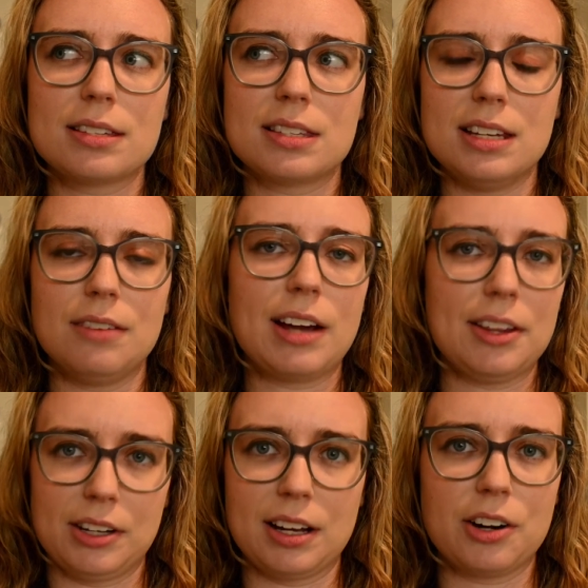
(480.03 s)
see if
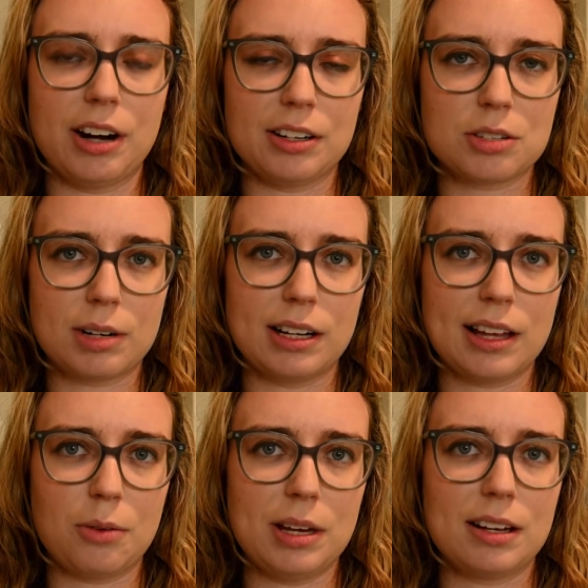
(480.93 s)
Catholic Underground is running
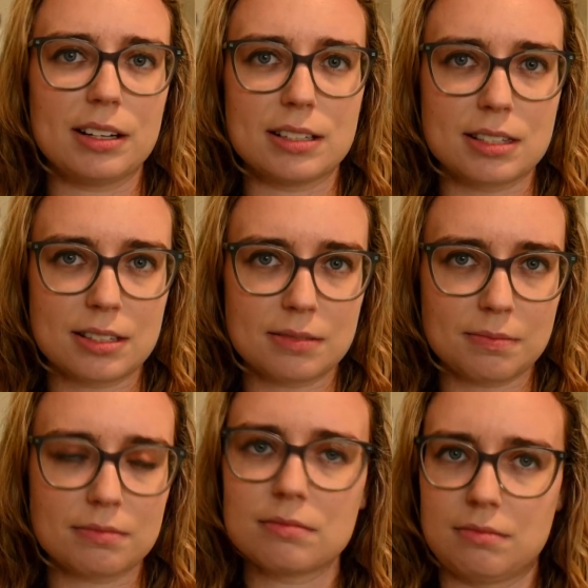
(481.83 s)
that week, because
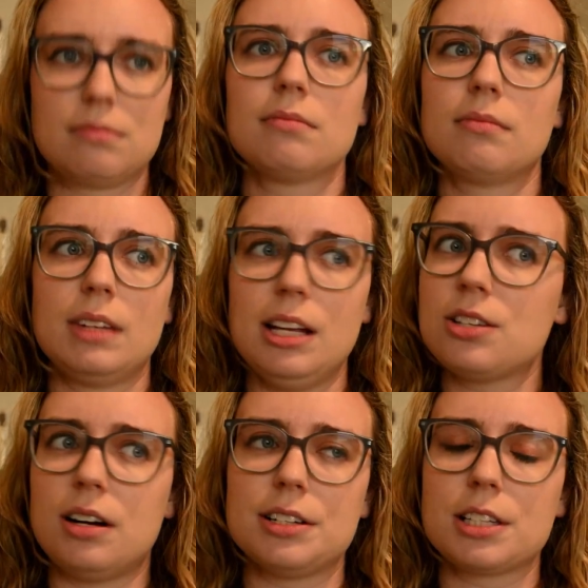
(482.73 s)
it's
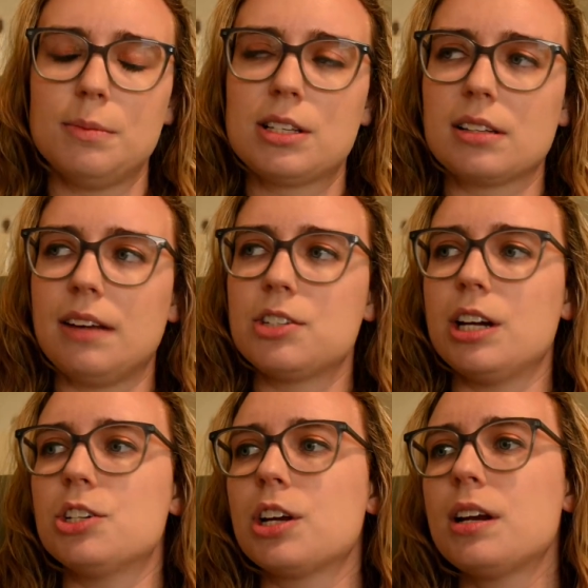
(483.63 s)
awesome. It's
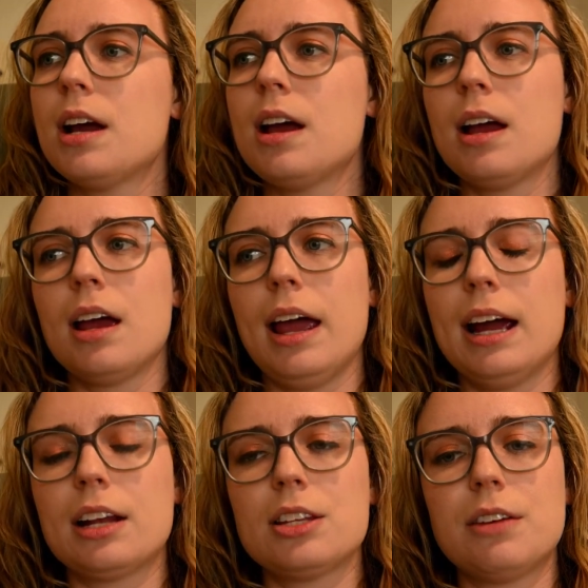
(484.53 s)
life-changing.
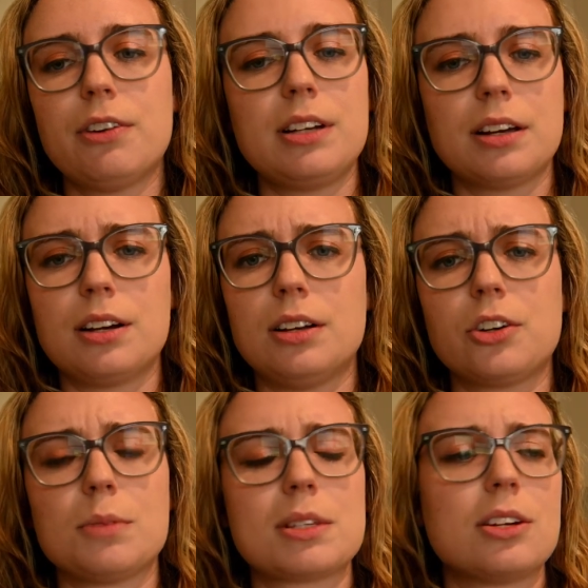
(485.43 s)
And the different young adult
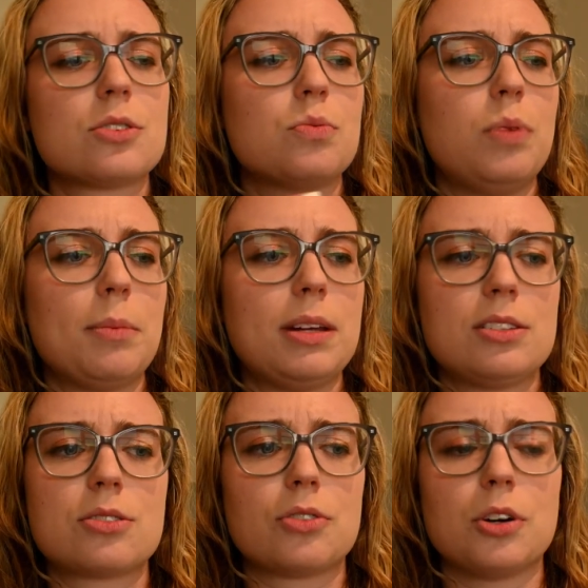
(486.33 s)
groups, there's
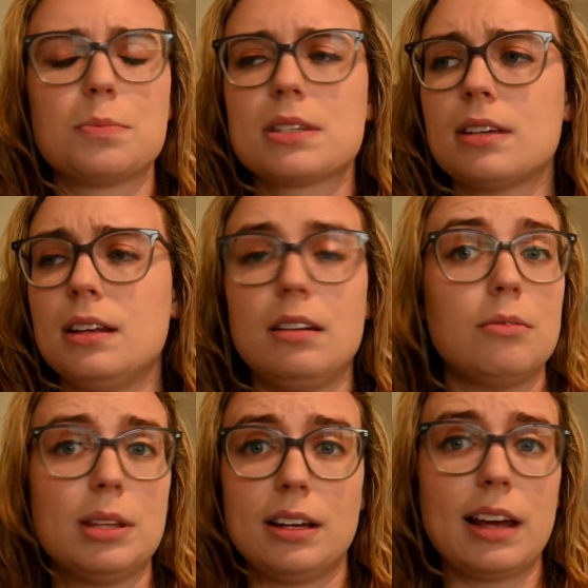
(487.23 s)
women's groups
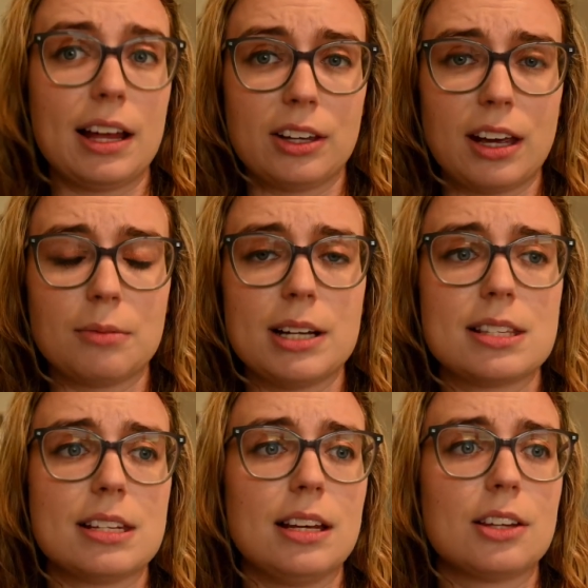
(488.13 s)
within Catholic
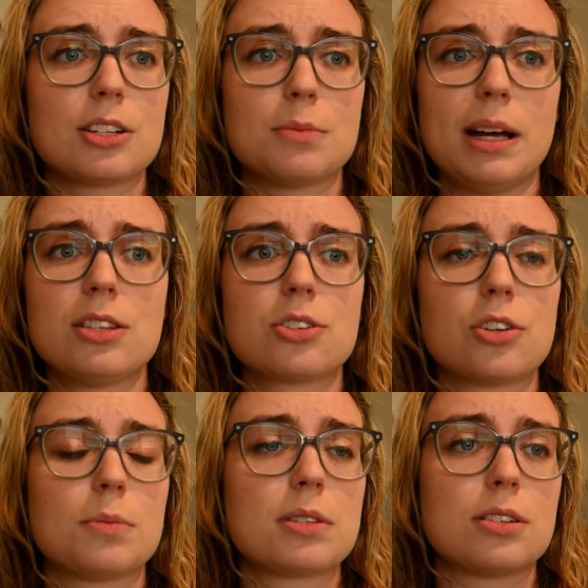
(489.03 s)
NYC, there's men's
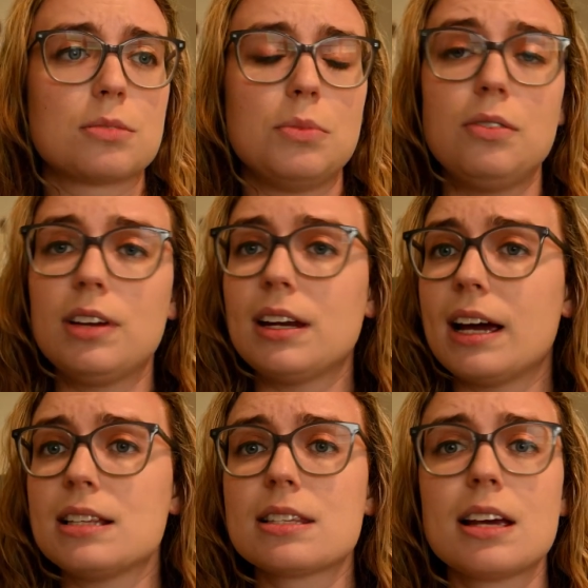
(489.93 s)
groups, there's movie
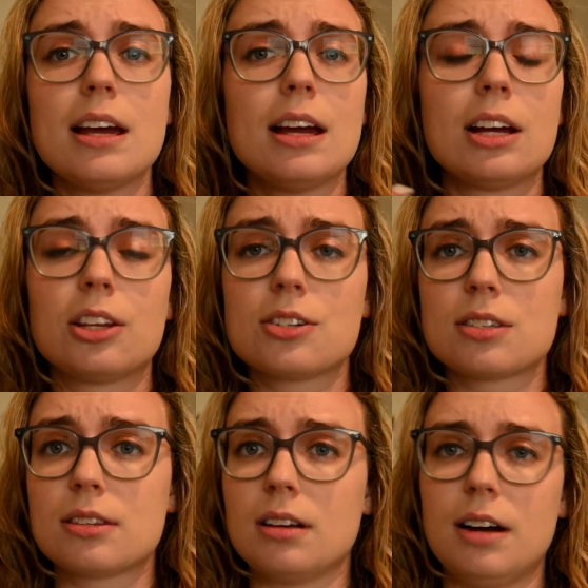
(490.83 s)
nights,
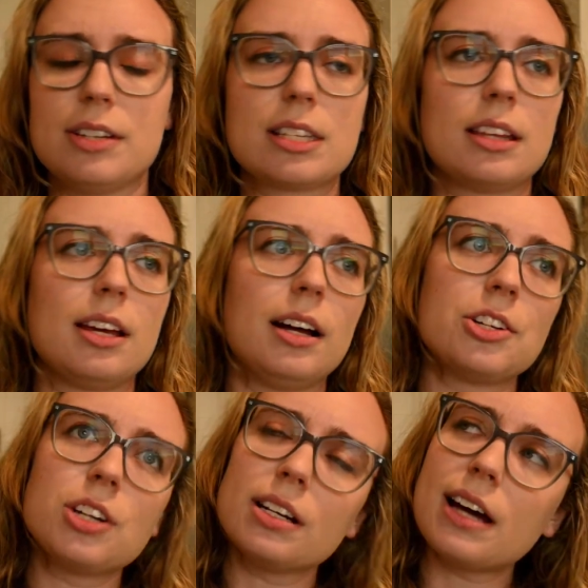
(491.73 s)
there's obviously
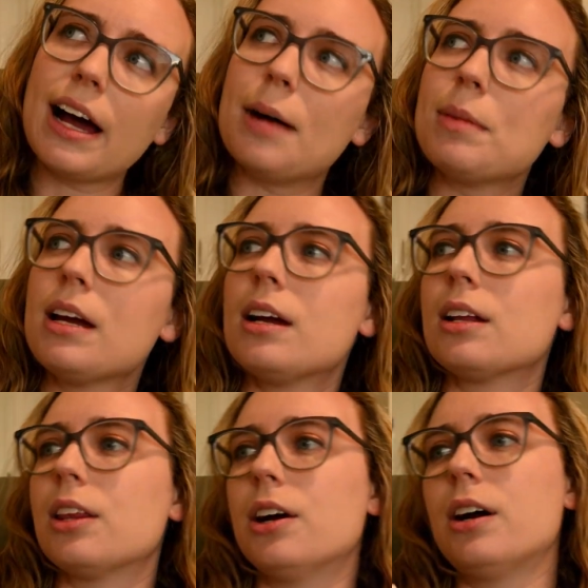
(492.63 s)
Theology on Tap,
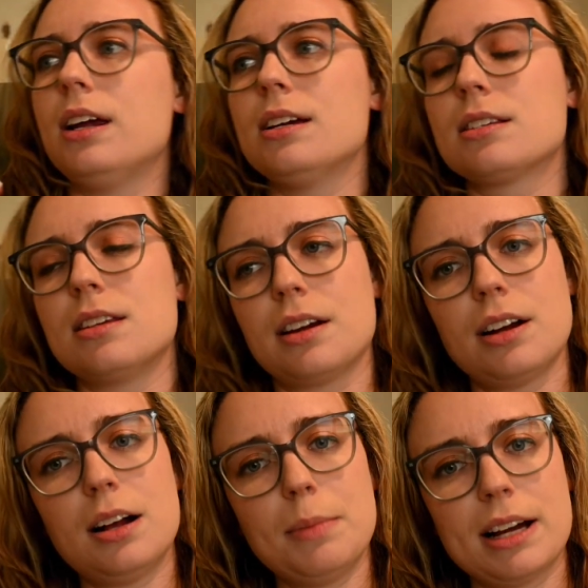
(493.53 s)
there is the Young
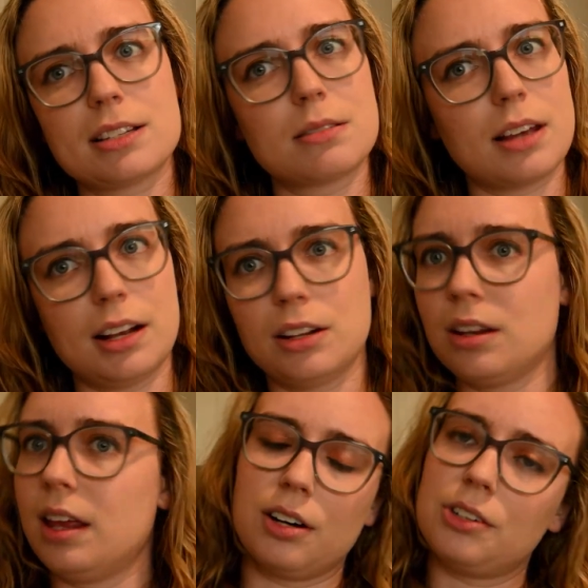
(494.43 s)
Adult Mass, and
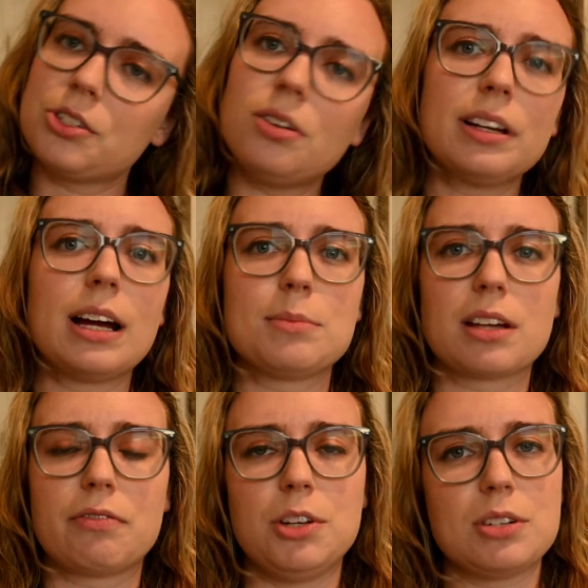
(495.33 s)
then Cardinal Dolan comes a
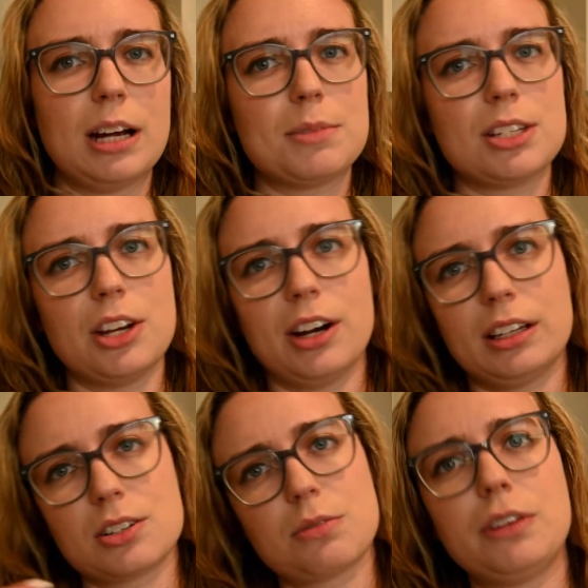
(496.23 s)
few times a year, and
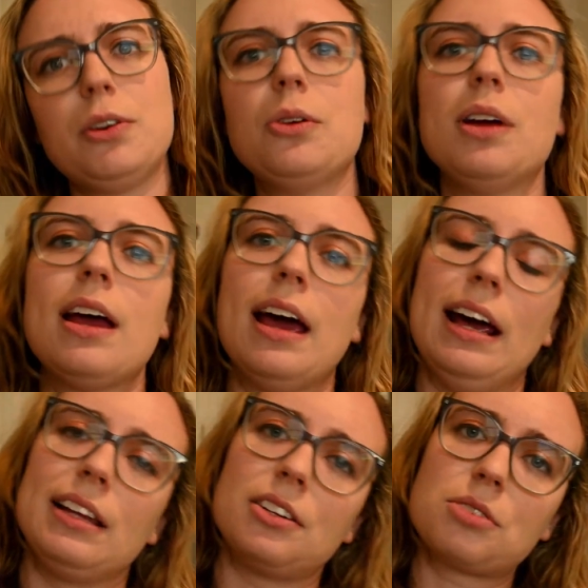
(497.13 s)
there's free food,
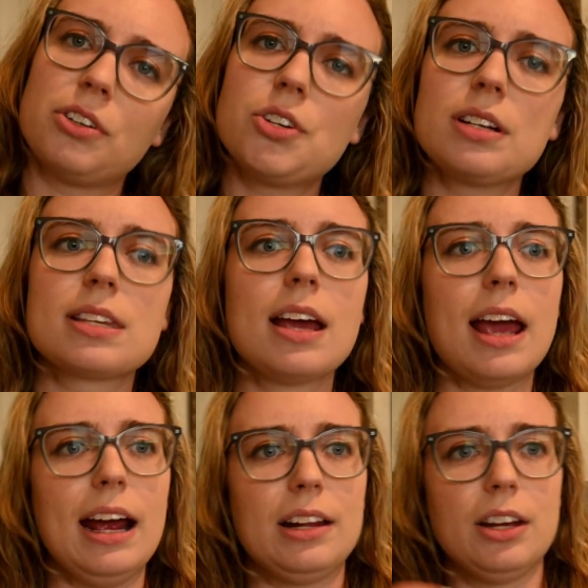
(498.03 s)
and there's free drinks,
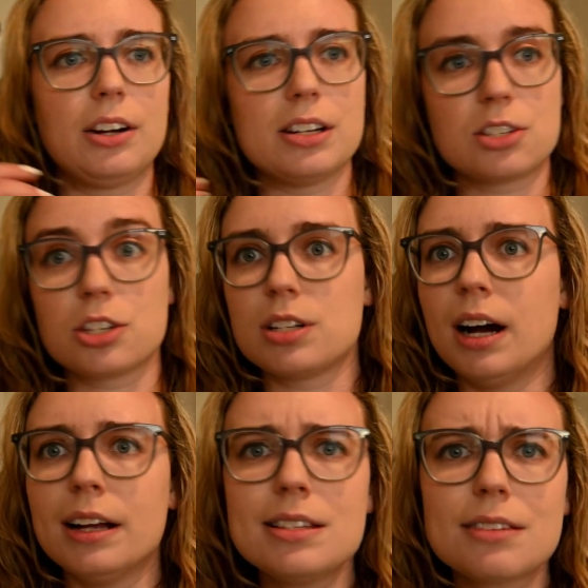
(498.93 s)
and there is
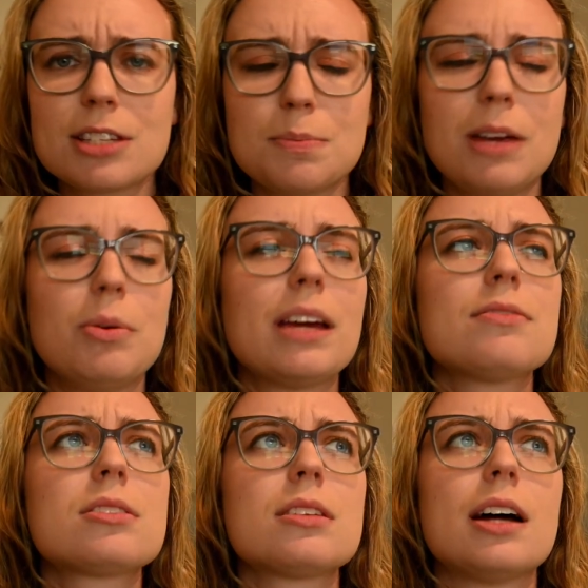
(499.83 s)
tons of we have
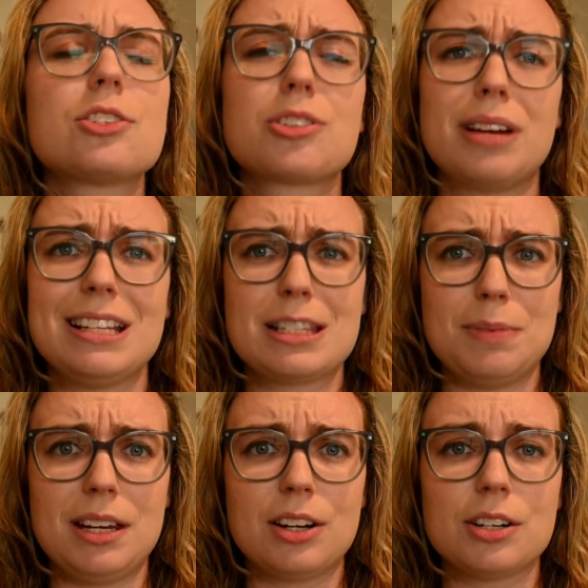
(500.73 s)
such great
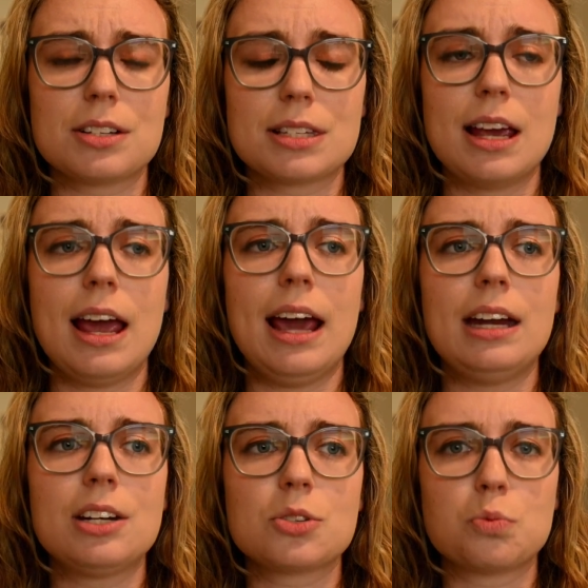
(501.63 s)
speakers. And
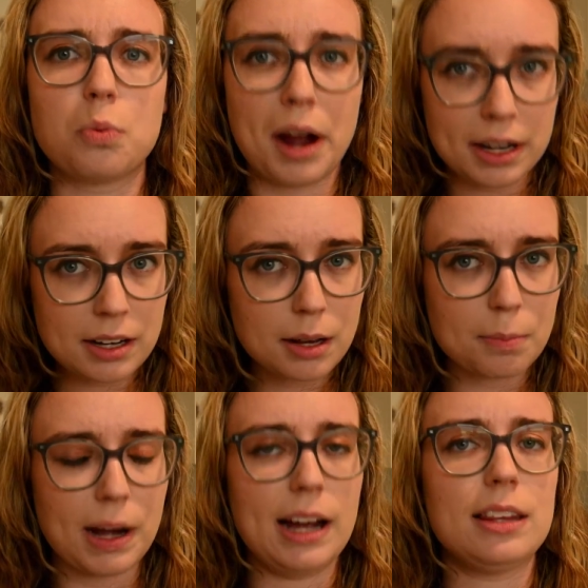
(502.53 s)
it is run
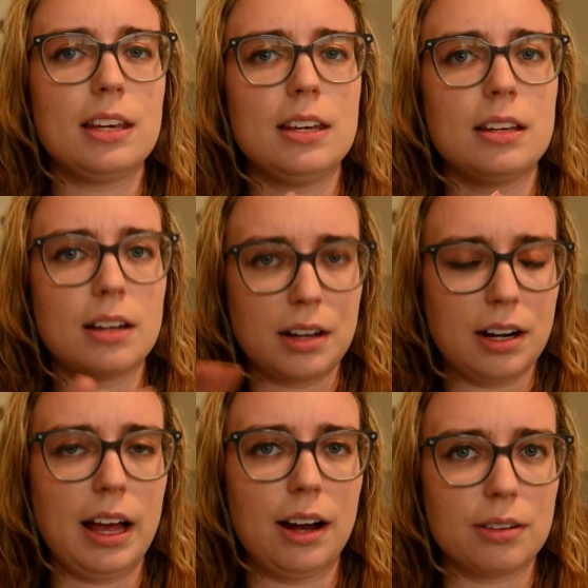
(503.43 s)
by the Young
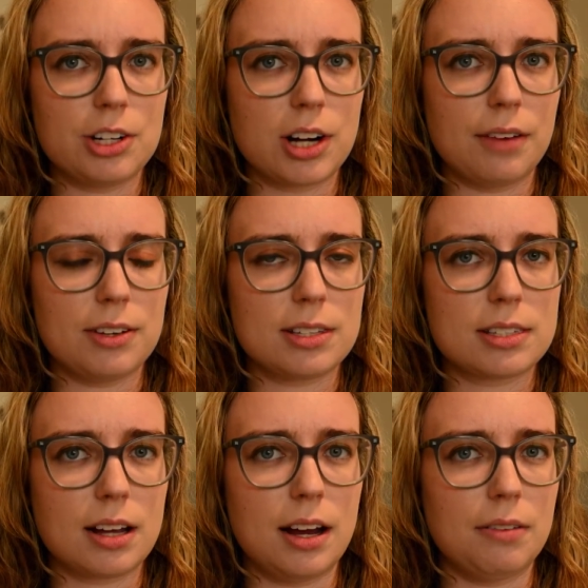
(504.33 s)
Adult Outreach
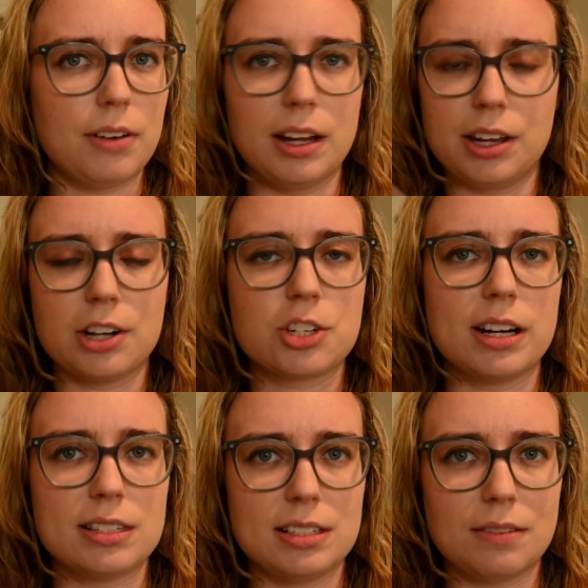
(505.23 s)
Office of the
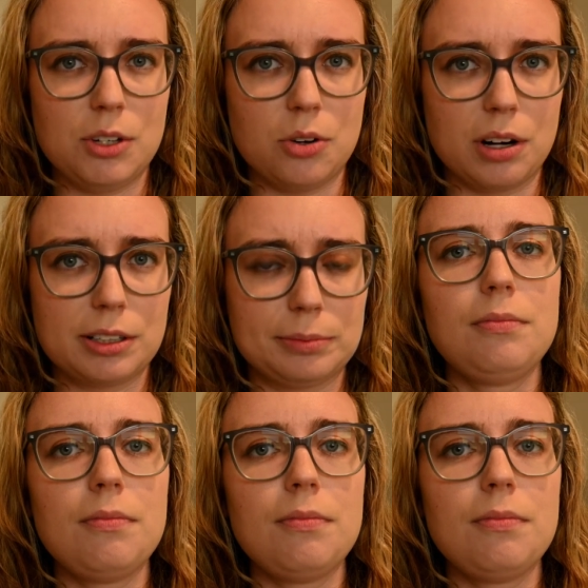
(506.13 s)
Archdiocese of New York.